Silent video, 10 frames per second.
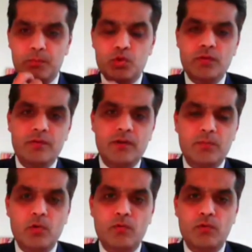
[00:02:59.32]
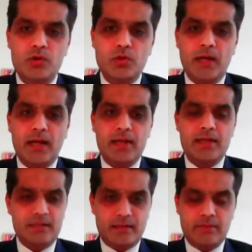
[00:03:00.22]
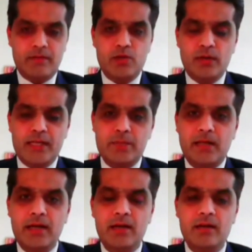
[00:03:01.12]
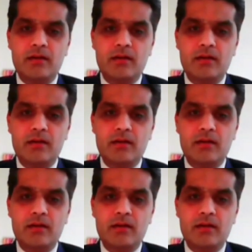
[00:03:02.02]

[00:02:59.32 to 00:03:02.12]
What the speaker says: in a mutual fund portfolio, Sumera, is the way you explained